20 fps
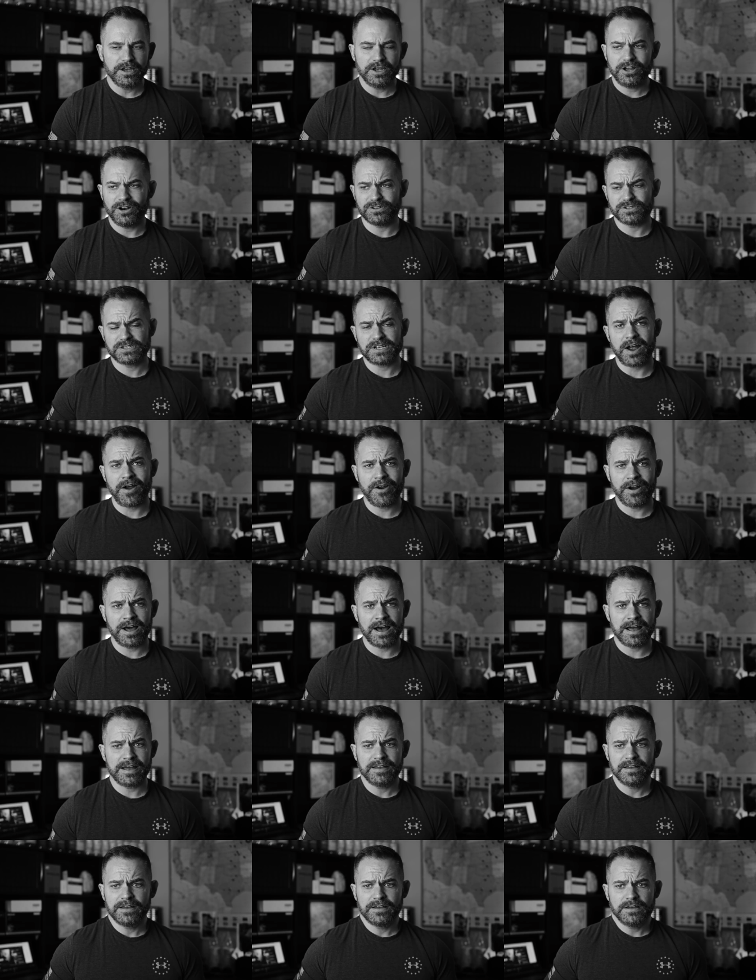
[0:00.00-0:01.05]
You know, Sarah and
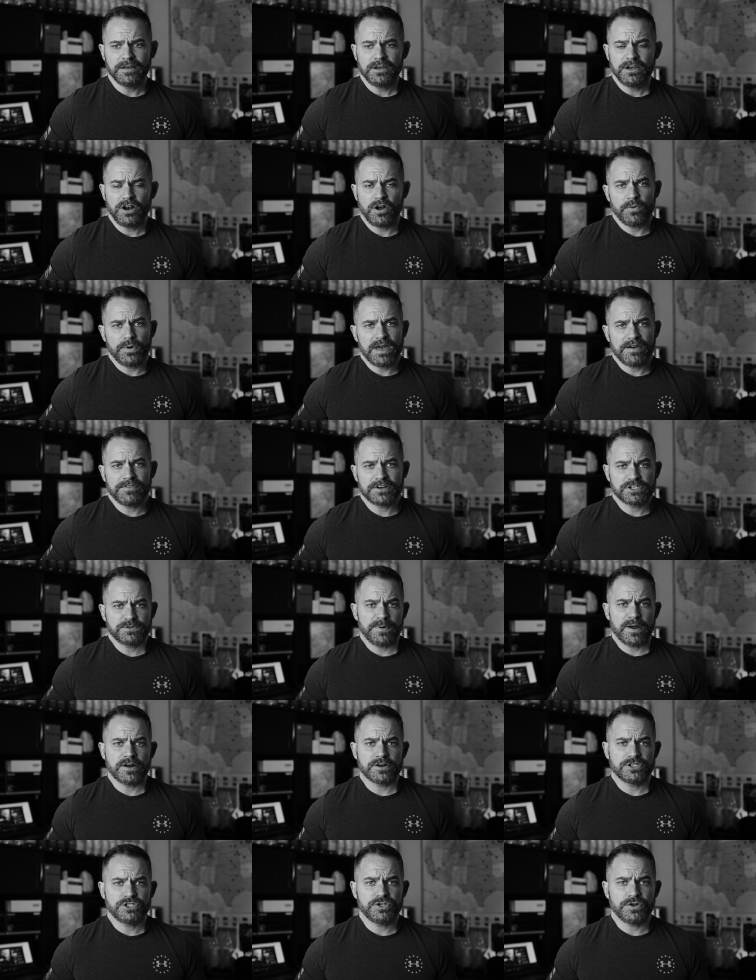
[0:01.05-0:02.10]
I, you know, we have
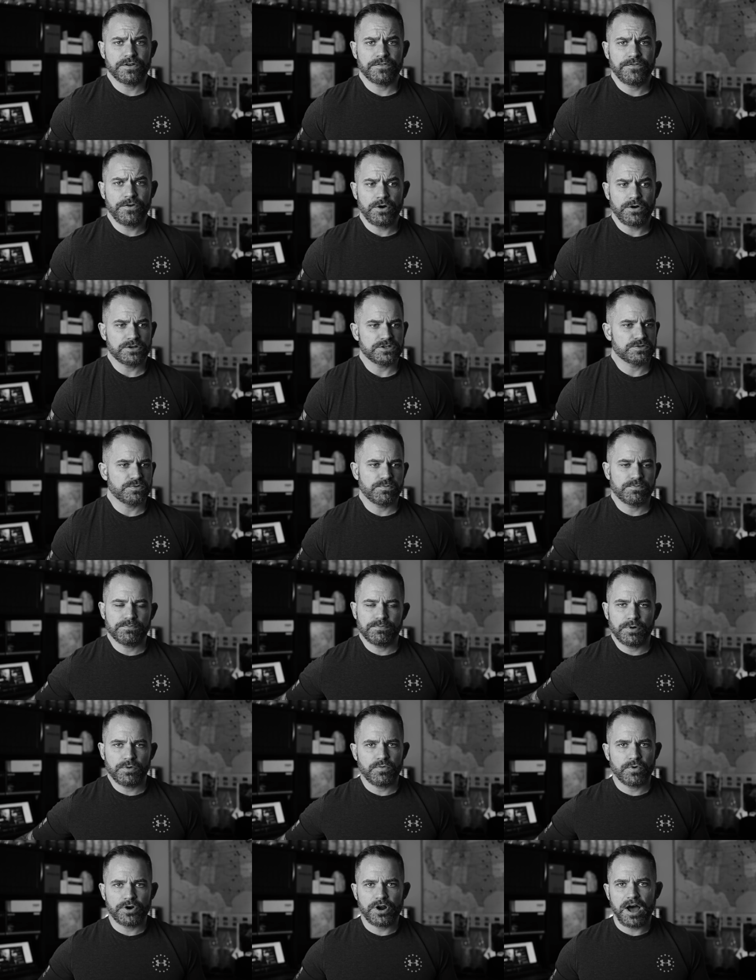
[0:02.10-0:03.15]
experience shooting photos,
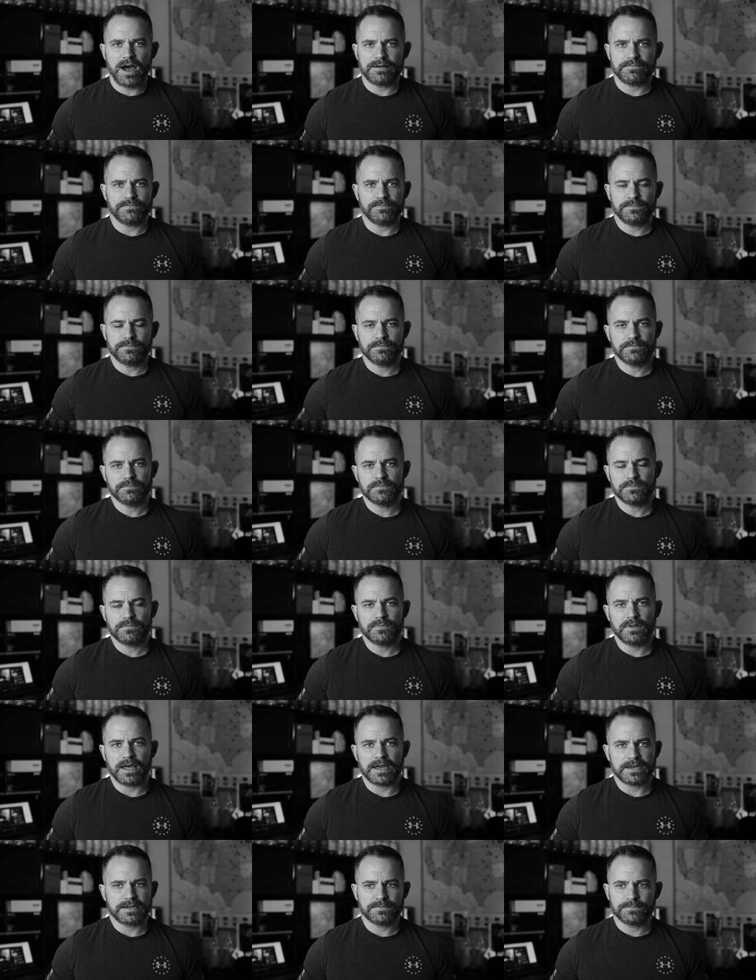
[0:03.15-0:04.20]
but we're not
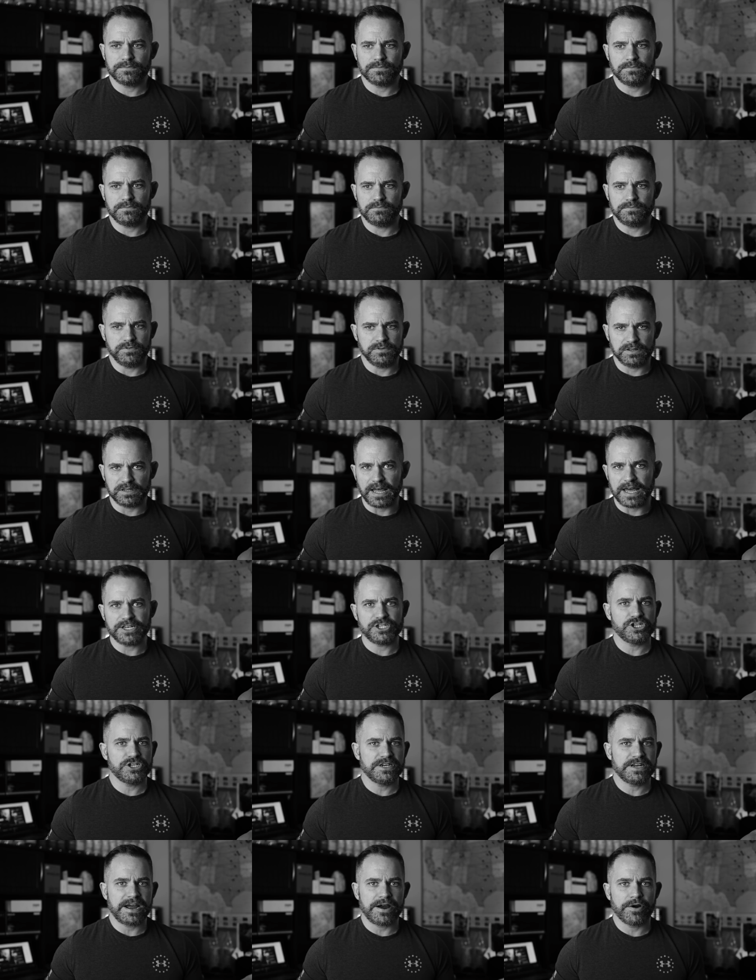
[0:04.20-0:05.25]
like
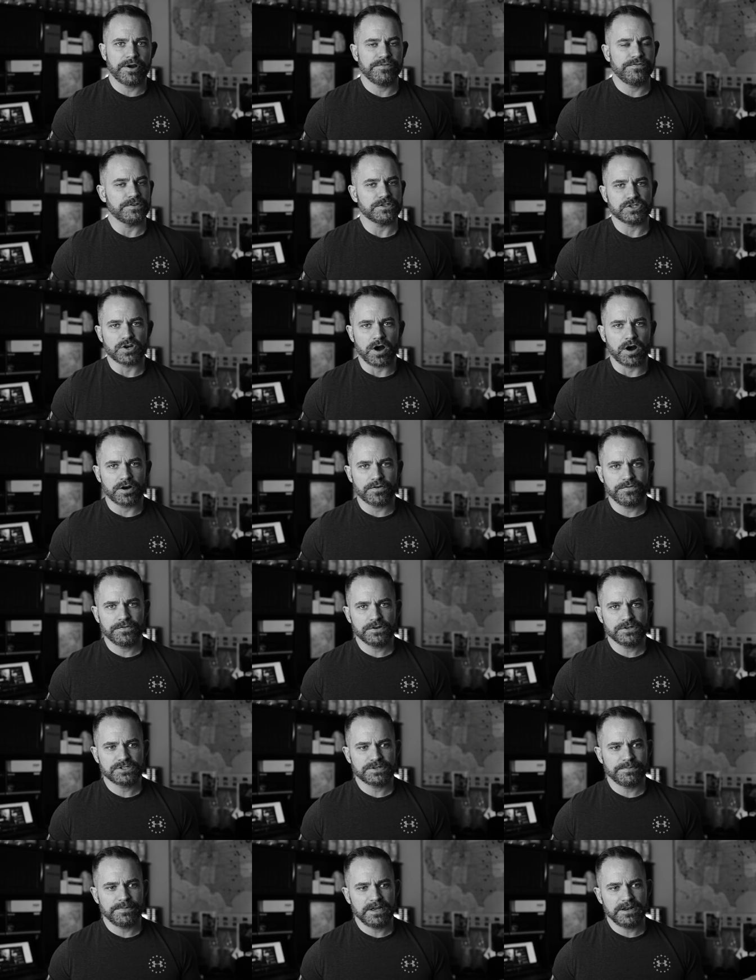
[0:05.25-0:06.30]
legendary
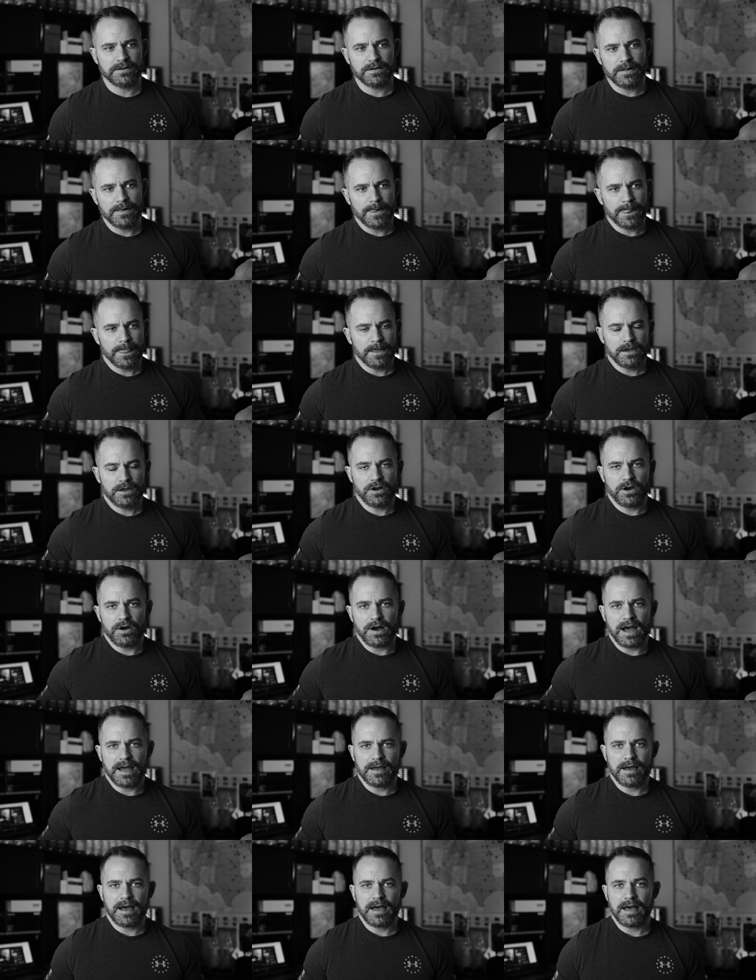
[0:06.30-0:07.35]
photographers. I mean, you know,
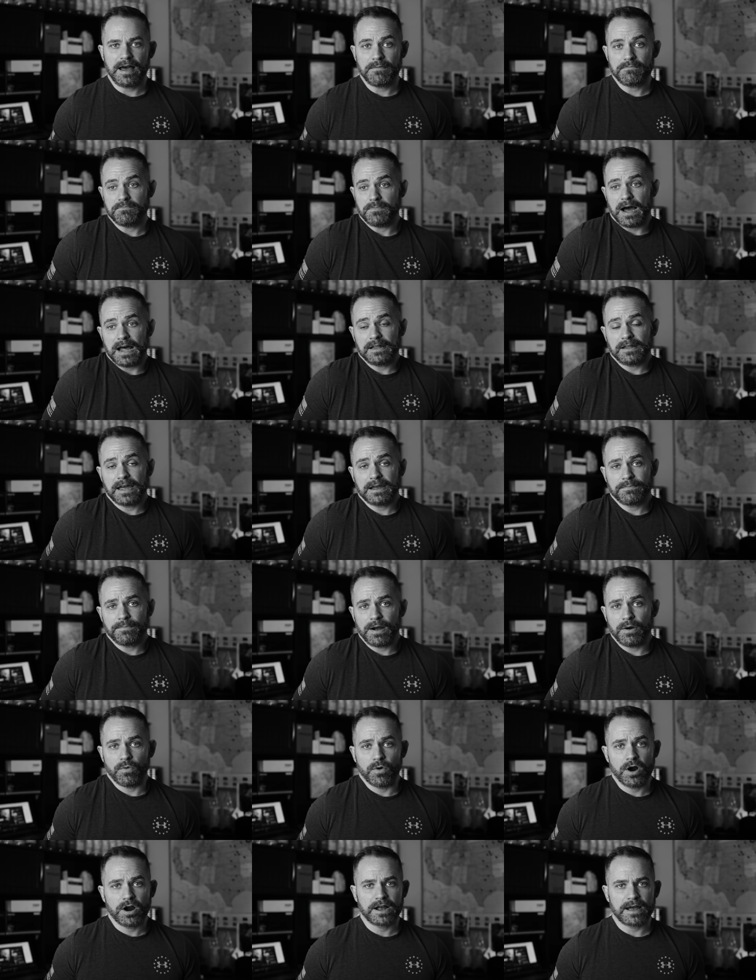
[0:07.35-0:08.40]
I like
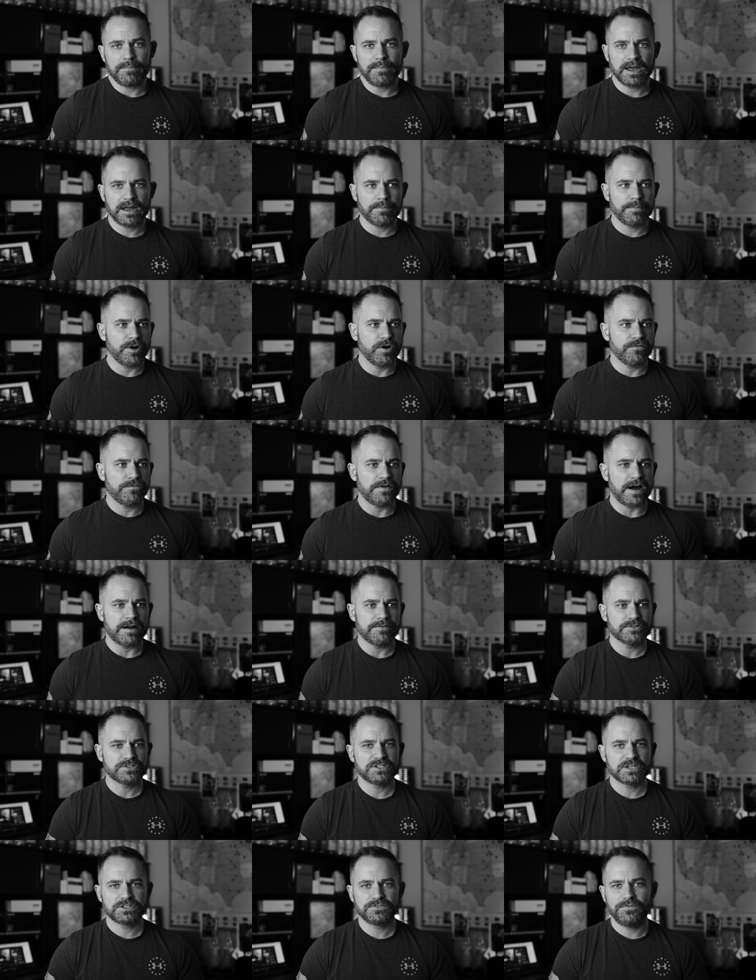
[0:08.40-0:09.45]
my work. I make about 5
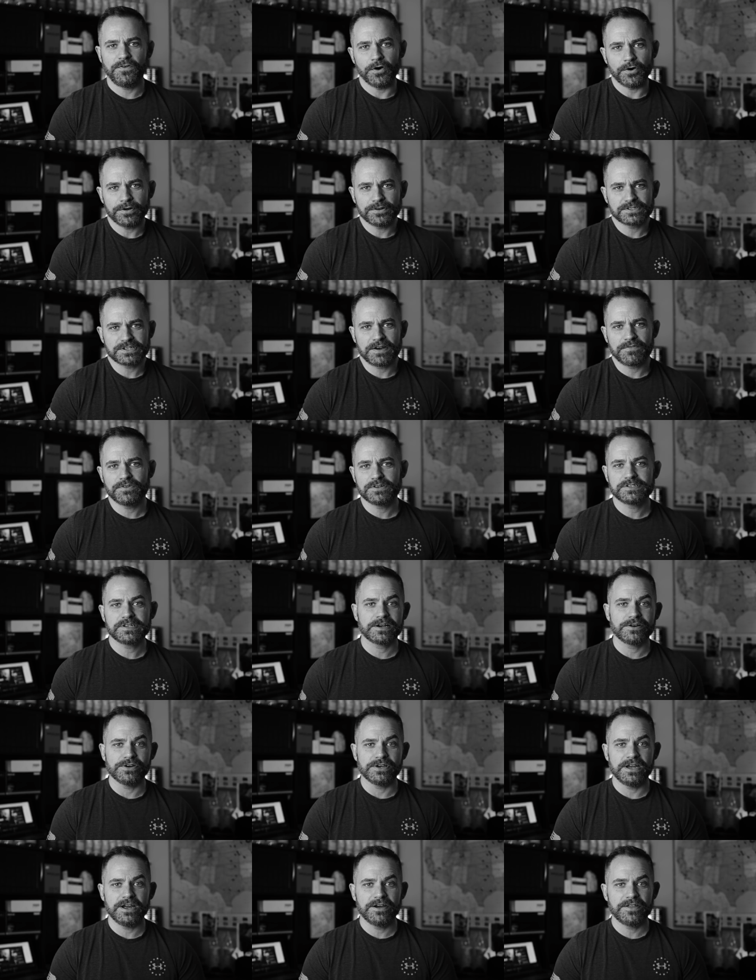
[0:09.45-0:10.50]
or 6 photos every
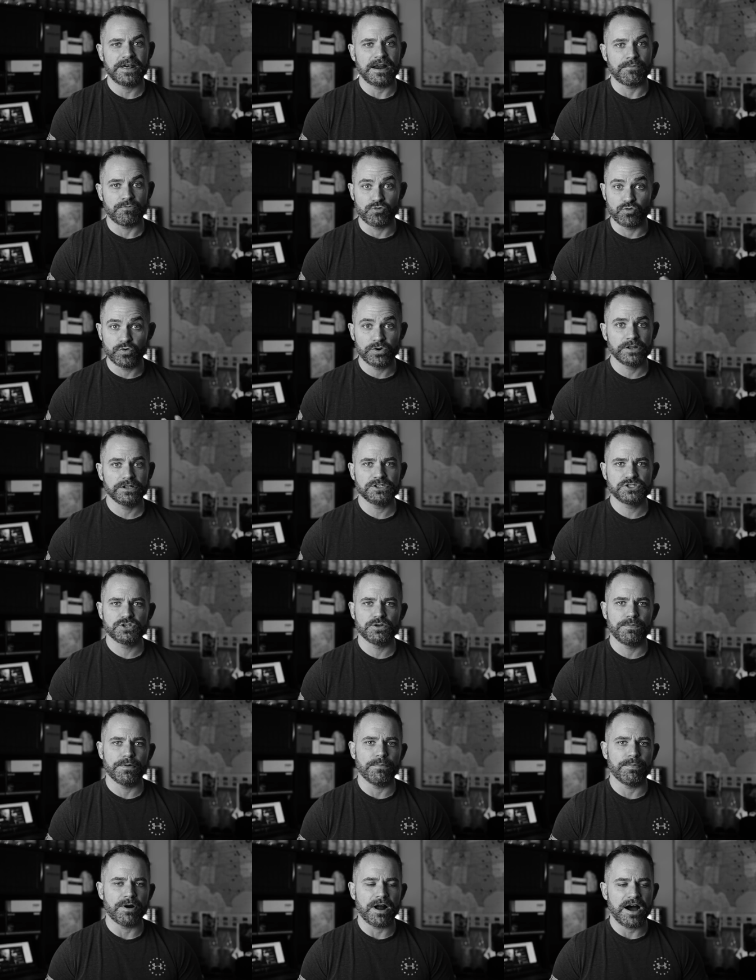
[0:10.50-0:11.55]
single year that I'm really
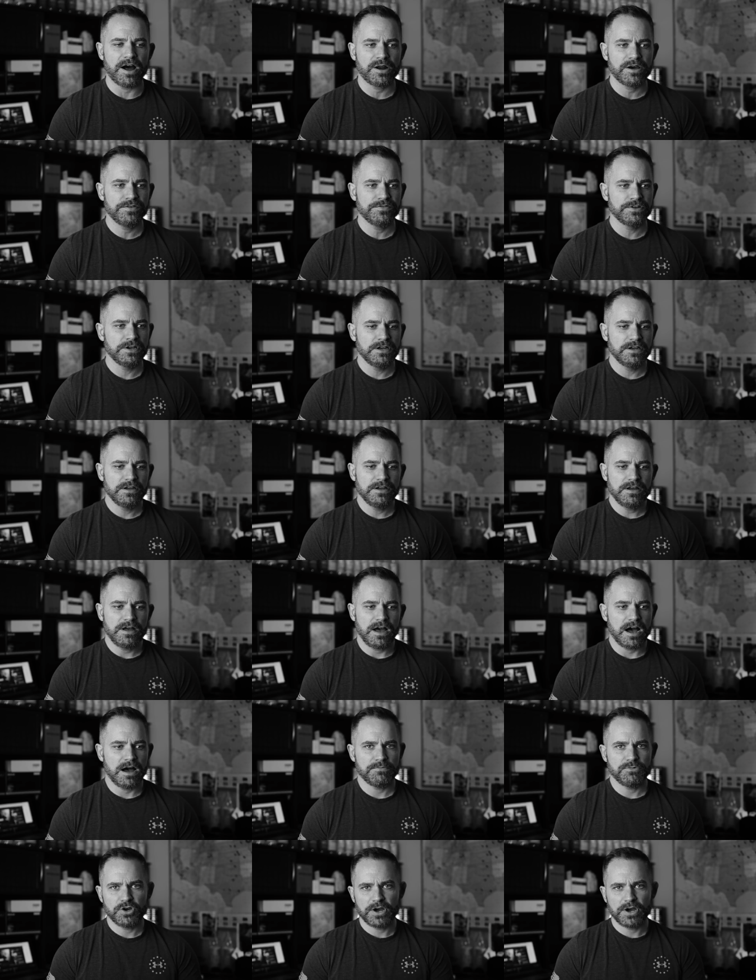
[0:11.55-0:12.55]
super proud of.